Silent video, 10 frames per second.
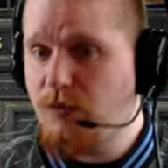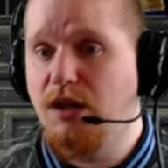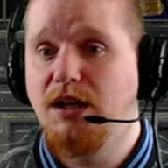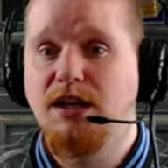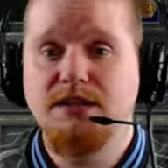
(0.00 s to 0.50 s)

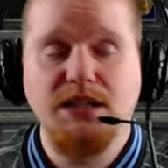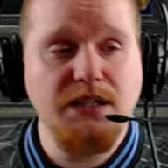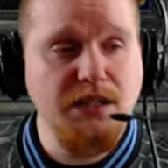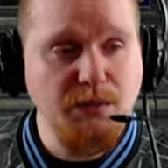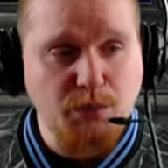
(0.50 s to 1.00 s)
like I
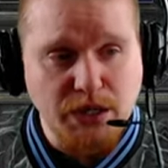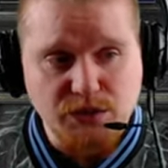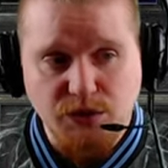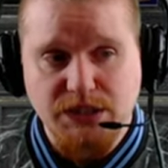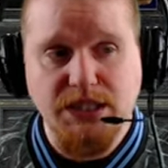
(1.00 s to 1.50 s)
said, it breaks
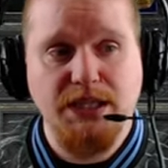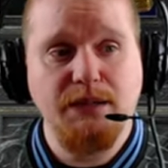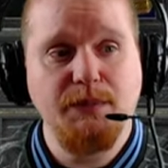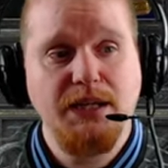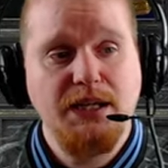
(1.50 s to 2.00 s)
all the
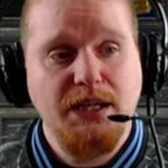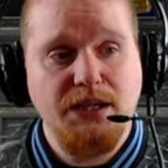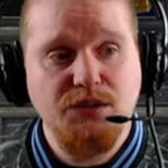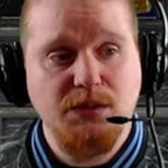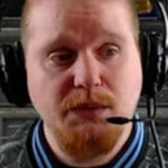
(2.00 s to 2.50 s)
time,
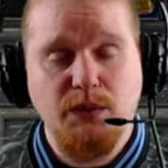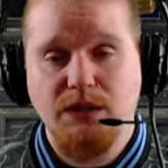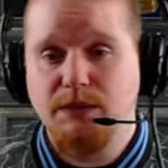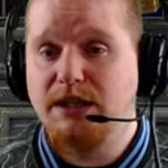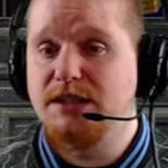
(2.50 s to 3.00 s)
and you're going to be
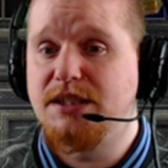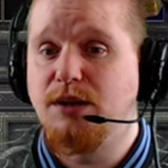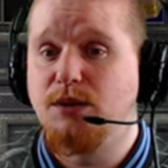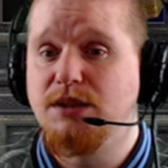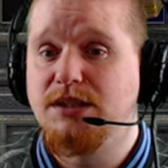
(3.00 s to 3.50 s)
running back to
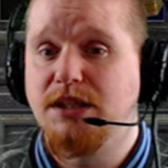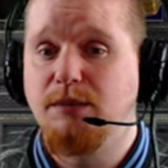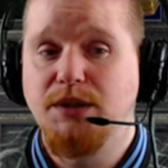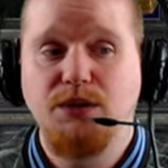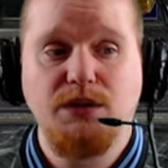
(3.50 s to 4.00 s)
town all the
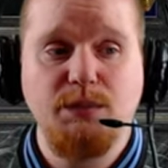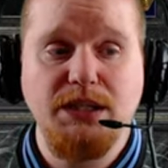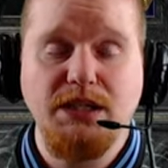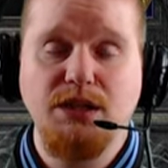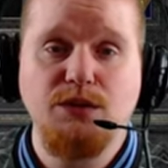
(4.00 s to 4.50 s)
time, and you're going to
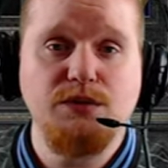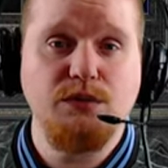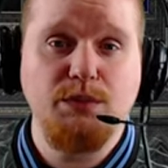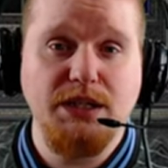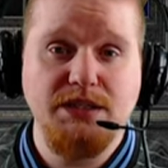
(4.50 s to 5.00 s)
be eager to
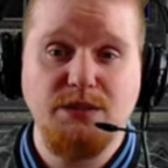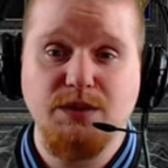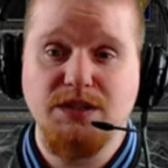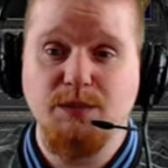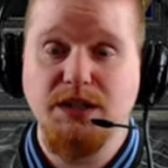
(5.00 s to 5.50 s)
replace it
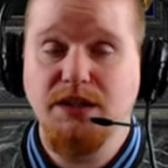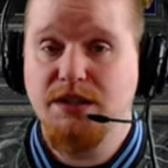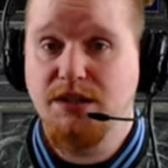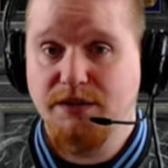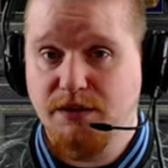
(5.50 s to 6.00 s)
with something
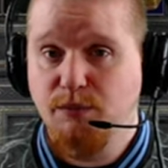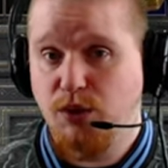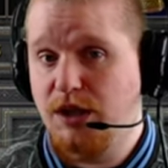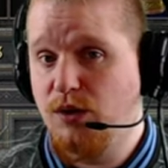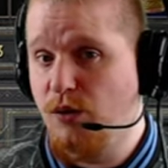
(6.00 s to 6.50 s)
that doesn't
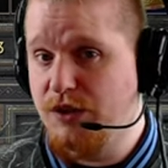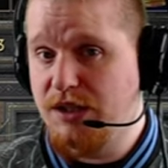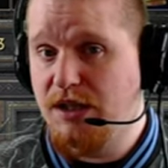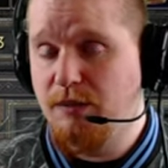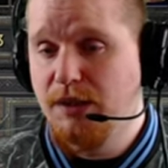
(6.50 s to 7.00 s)
break all the
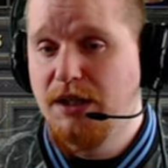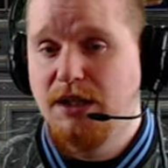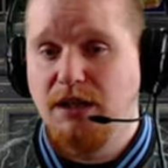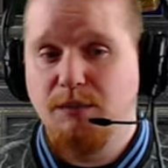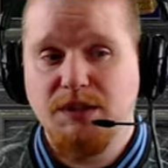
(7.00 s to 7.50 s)
time,
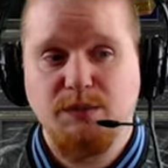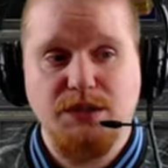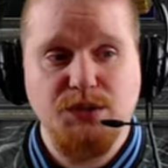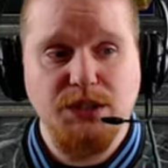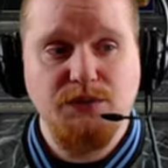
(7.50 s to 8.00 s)
um,
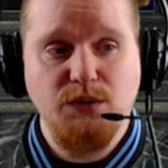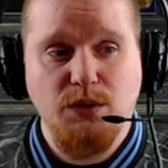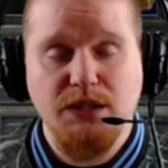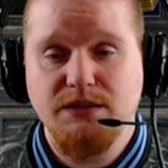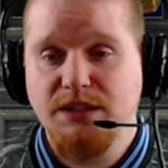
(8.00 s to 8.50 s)
especially if you
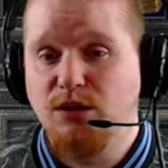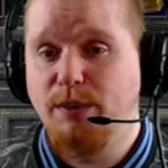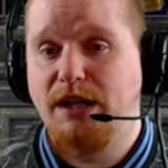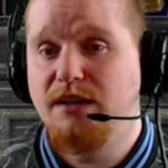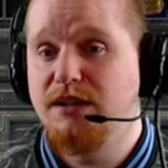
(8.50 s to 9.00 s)
are a Zeal
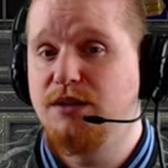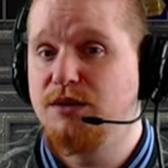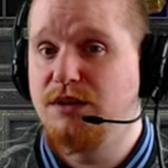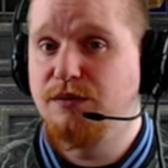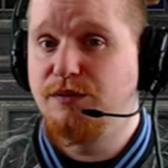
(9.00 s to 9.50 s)
Paladin
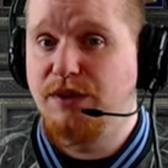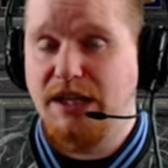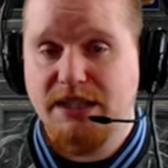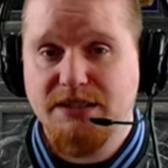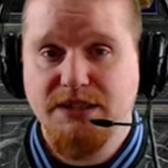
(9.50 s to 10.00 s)
using
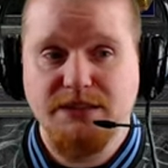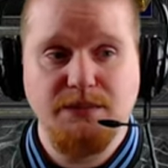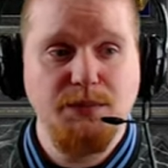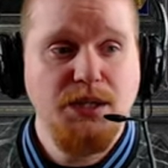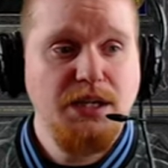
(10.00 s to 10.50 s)

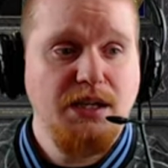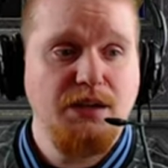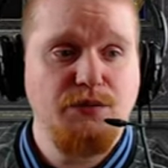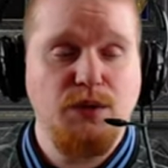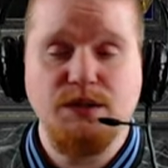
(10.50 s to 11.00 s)
Fanaticism, a
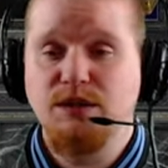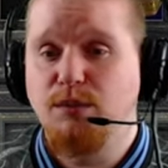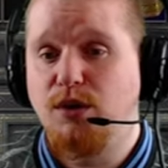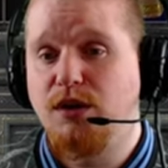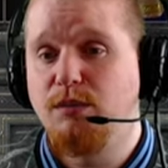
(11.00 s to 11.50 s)
Frenzy
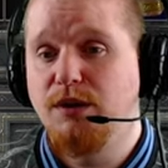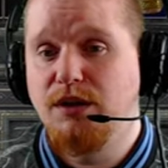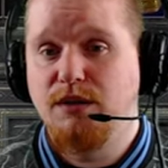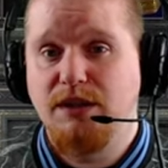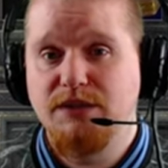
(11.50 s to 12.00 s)
Barb, you
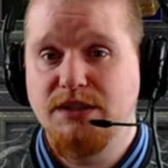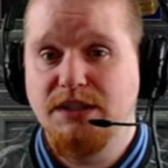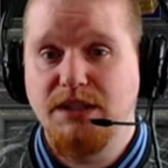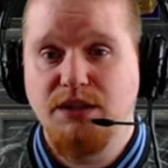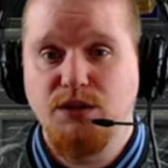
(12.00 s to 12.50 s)
know, obviously
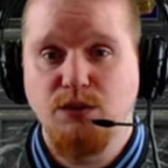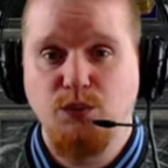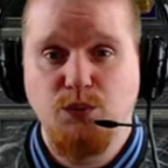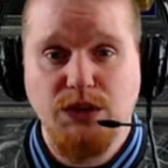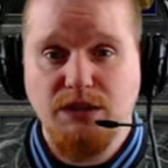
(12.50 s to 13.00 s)
getting your
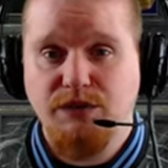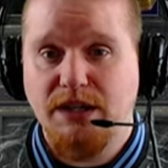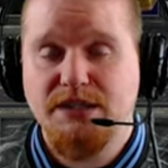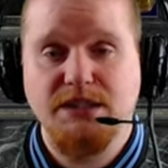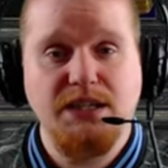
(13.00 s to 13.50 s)
really
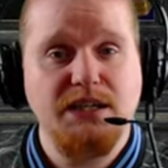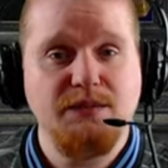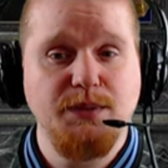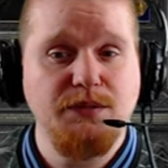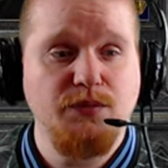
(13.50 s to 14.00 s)
fast attack
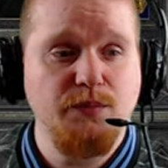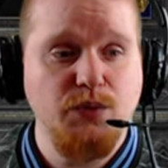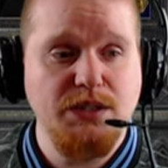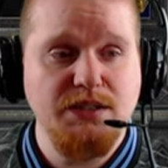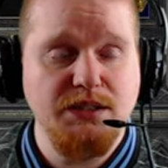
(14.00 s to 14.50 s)
speed from
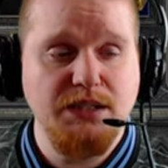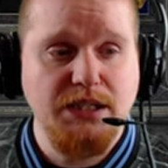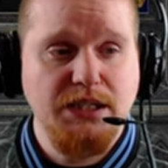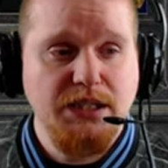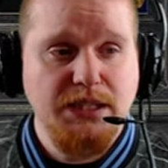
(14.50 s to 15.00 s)
Frenzy.
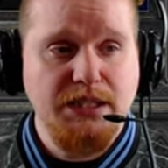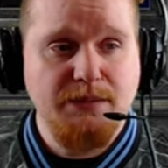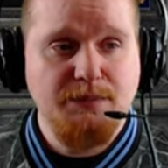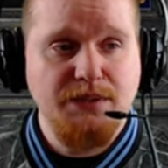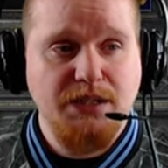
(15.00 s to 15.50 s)

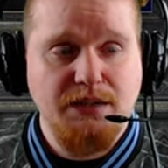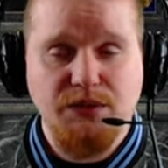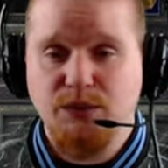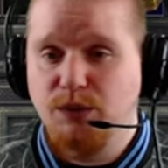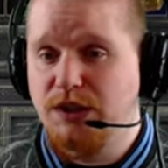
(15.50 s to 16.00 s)
Um, none of
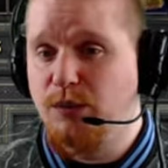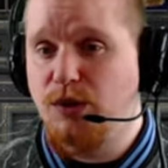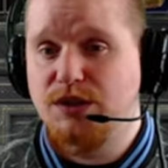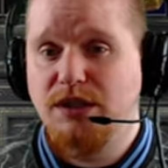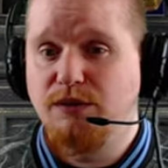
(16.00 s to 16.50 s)
it really
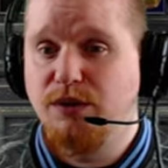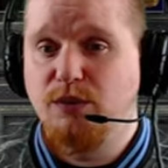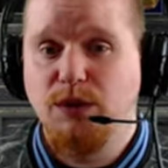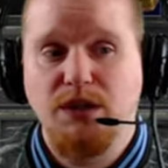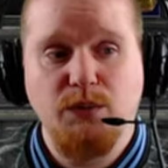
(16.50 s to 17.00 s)
works out very
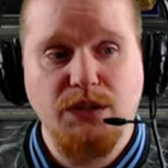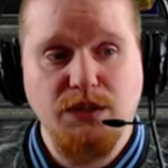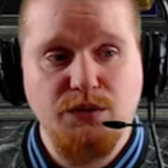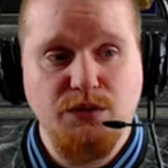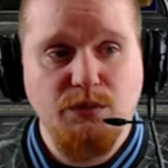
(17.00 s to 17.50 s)
well with a
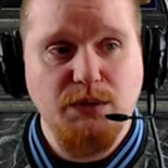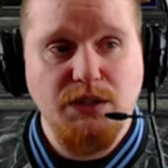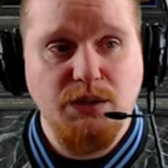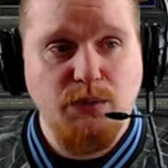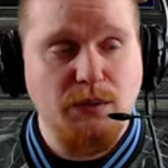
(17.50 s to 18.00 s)
low
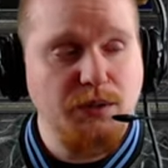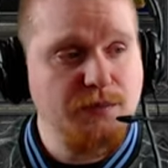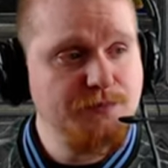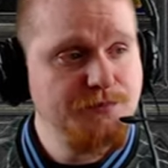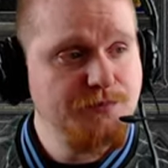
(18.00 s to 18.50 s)
durability weapon.